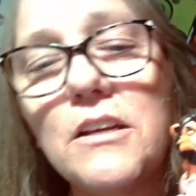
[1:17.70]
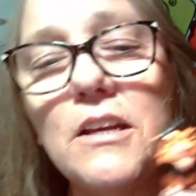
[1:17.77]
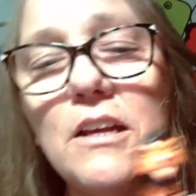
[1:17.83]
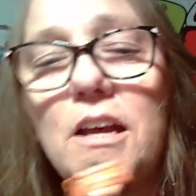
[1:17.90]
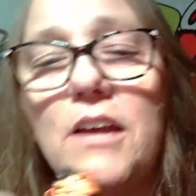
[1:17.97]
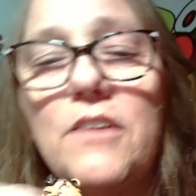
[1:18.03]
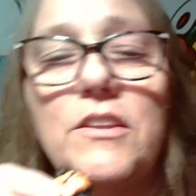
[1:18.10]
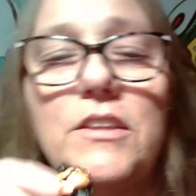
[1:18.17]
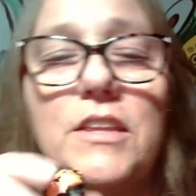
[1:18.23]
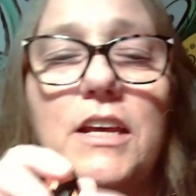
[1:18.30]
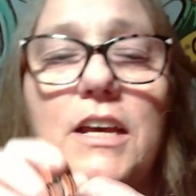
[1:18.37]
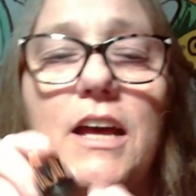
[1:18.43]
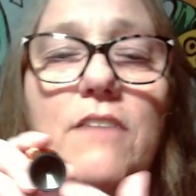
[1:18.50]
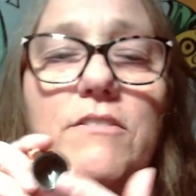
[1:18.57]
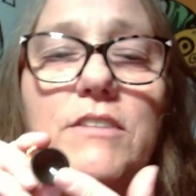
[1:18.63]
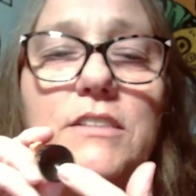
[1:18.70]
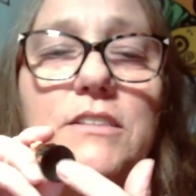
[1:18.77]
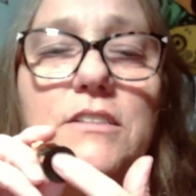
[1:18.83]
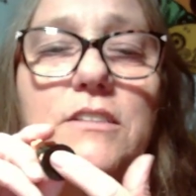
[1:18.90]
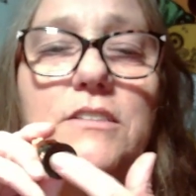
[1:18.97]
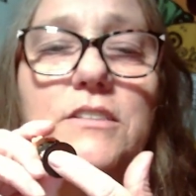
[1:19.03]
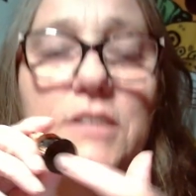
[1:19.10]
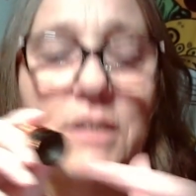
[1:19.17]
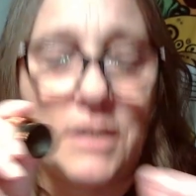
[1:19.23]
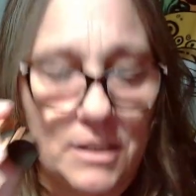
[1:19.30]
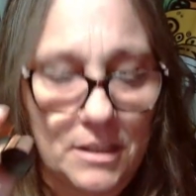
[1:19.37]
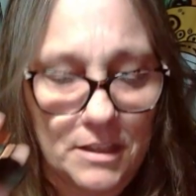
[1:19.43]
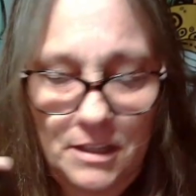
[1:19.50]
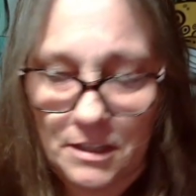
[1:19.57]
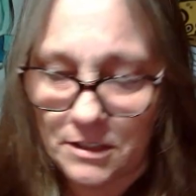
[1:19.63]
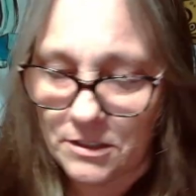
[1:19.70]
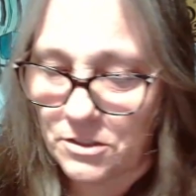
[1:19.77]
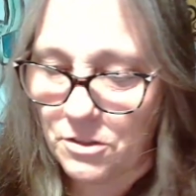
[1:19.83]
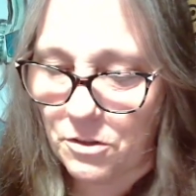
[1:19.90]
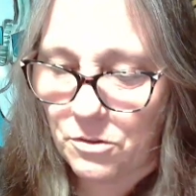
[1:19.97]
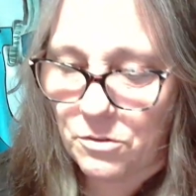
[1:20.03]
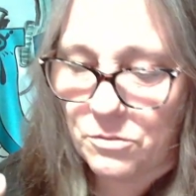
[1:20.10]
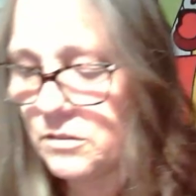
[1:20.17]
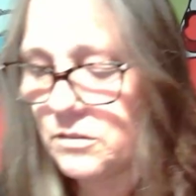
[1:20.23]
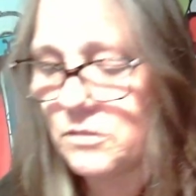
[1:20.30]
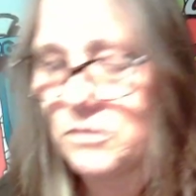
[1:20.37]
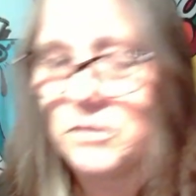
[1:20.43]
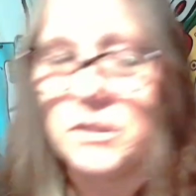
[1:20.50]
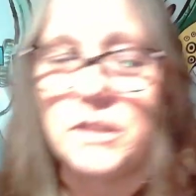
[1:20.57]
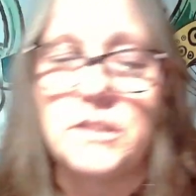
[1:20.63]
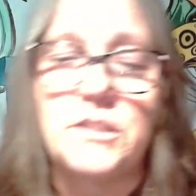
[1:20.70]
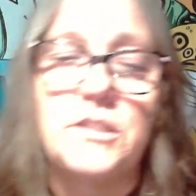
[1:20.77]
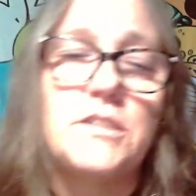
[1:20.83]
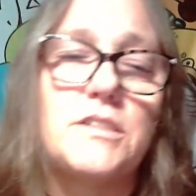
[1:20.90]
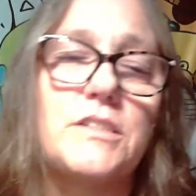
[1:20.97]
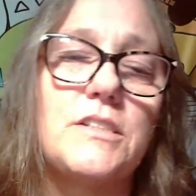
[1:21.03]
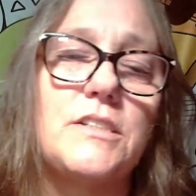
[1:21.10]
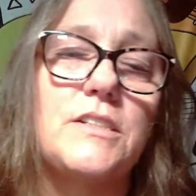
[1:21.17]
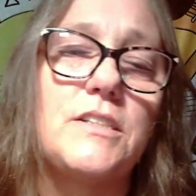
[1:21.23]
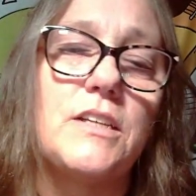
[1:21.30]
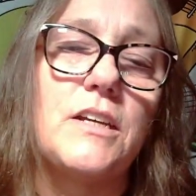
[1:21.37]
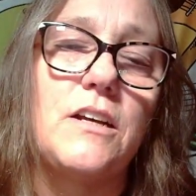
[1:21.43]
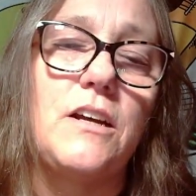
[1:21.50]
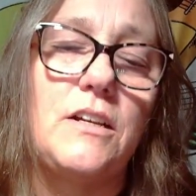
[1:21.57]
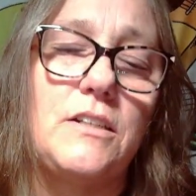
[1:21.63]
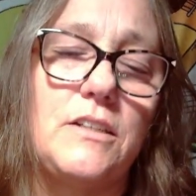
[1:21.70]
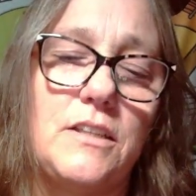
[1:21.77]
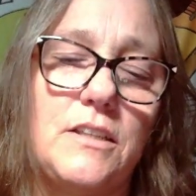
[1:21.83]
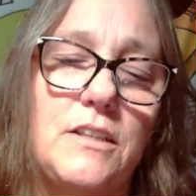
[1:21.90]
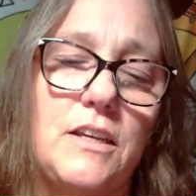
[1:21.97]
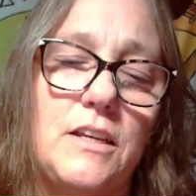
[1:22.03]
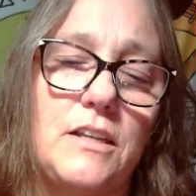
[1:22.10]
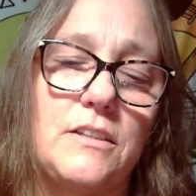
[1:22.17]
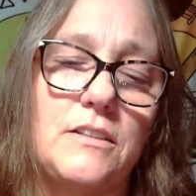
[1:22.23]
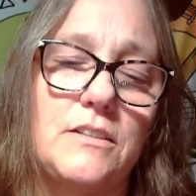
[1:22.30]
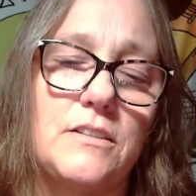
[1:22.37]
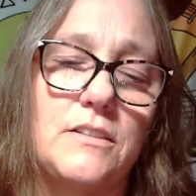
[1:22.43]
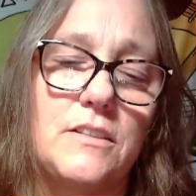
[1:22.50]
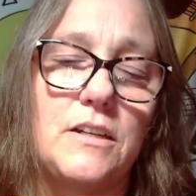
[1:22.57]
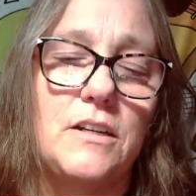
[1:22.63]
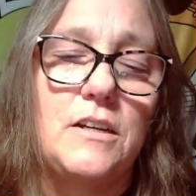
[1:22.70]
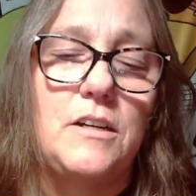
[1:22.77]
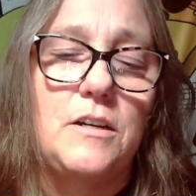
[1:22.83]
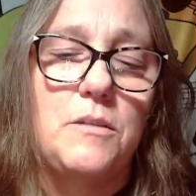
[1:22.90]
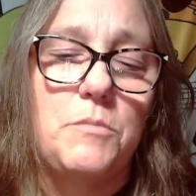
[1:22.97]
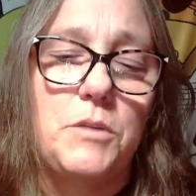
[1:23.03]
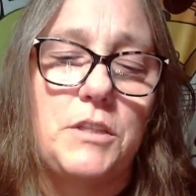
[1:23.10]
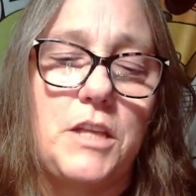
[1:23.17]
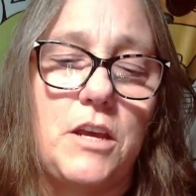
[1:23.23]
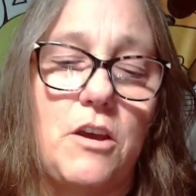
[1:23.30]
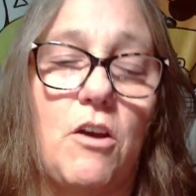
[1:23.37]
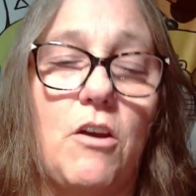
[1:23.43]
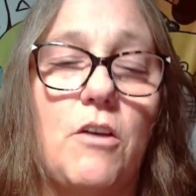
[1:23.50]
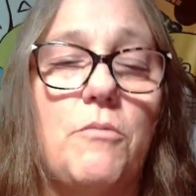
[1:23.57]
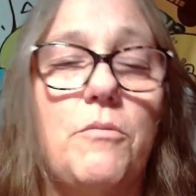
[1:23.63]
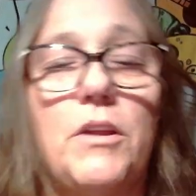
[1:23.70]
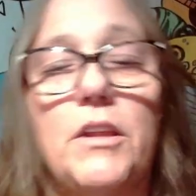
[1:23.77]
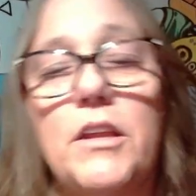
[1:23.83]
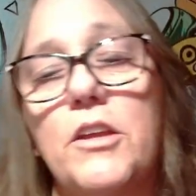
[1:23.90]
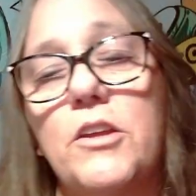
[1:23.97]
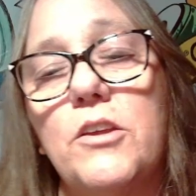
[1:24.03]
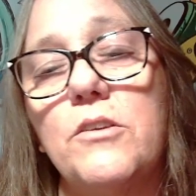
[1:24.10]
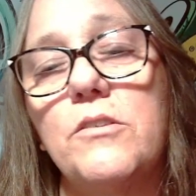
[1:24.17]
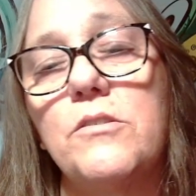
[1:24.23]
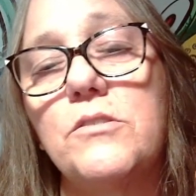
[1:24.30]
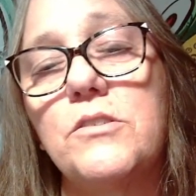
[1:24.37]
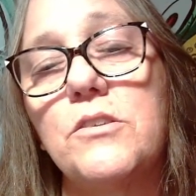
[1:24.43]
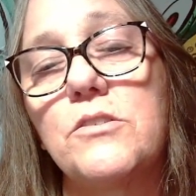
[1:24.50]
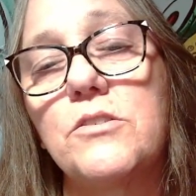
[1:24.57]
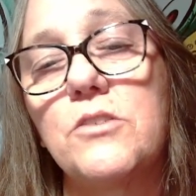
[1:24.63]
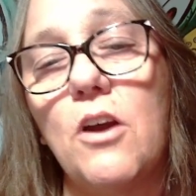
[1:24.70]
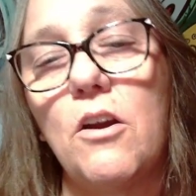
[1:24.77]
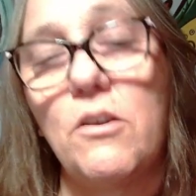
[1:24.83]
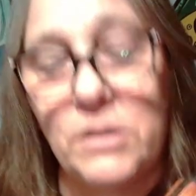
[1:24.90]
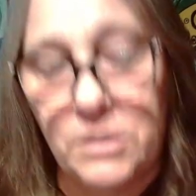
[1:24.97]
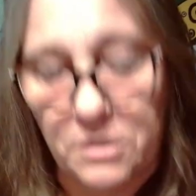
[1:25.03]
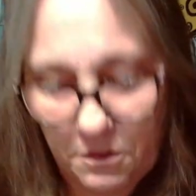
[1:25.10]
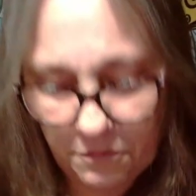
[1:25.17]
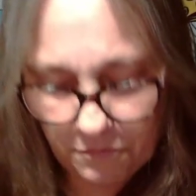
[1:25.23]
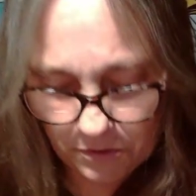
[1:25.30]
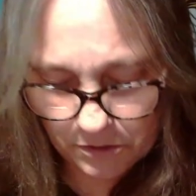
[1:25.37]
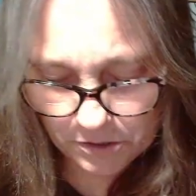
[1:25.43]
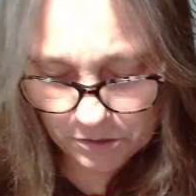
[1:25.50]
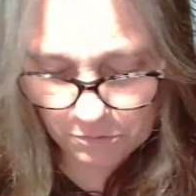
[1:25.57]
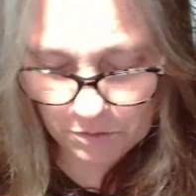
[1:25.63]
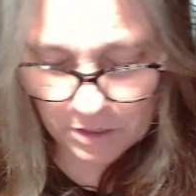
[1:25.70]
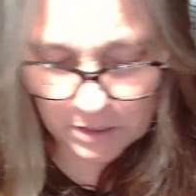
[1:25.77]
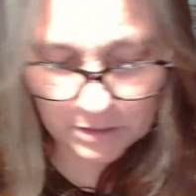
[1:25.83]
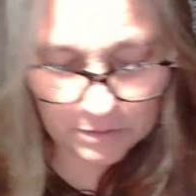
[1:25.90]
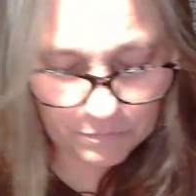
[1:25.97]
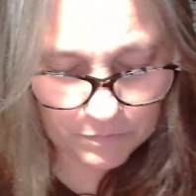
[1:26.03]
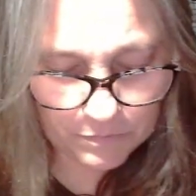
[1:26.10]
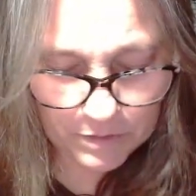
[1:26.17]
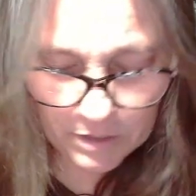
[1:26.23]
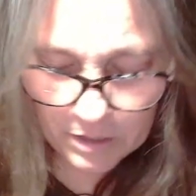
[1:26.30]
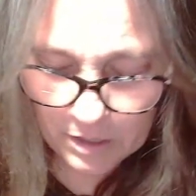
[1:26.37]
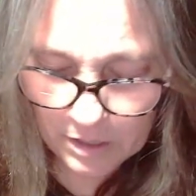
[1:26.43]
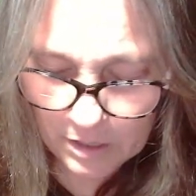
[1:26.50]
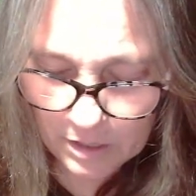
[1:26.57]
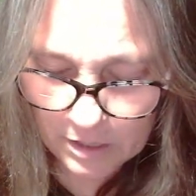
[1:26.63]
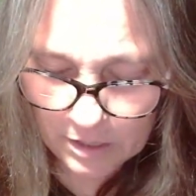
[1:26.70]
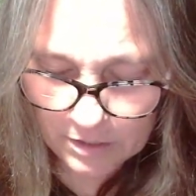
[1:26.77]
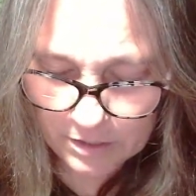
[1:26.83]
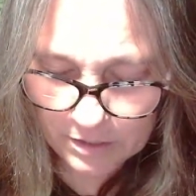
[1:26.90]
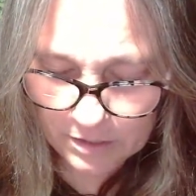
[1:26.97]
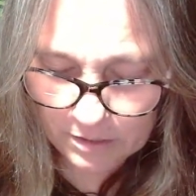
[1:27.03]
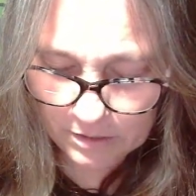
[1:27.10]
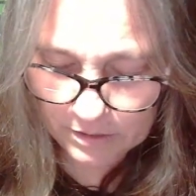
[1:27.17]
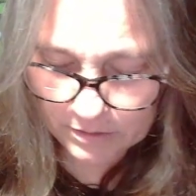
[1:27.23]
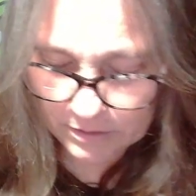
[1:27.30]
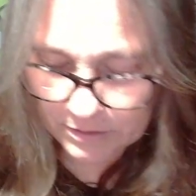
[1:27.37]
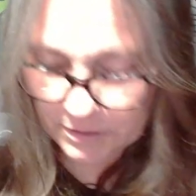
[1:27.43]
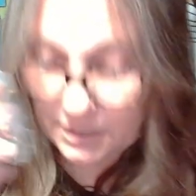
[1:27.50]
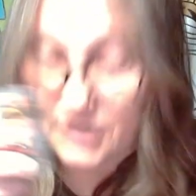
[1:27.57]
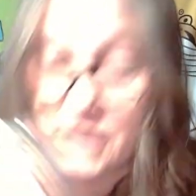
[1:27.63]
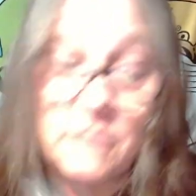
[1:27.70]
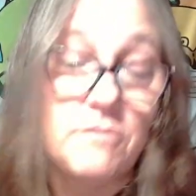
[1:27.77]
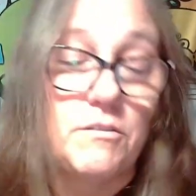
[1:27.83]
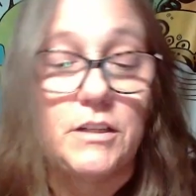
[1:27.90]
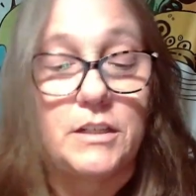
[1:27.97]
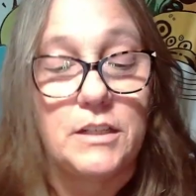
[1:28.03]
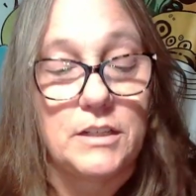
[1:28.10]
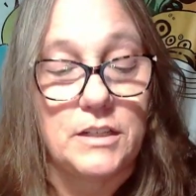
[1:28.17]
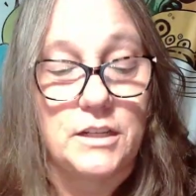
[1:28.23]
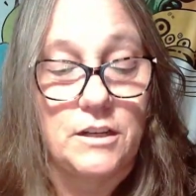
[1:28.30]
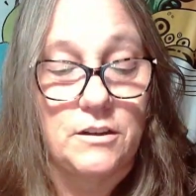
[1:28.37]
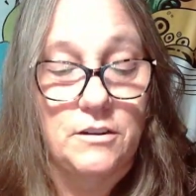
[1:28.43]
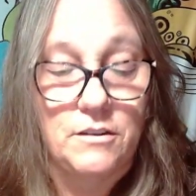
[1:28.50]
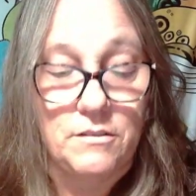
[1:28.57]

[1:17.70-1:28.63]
And then they have these little sticky things. So so they should stick onto things, but they are really cute. So Scar is our first one. And then there is a second one in here.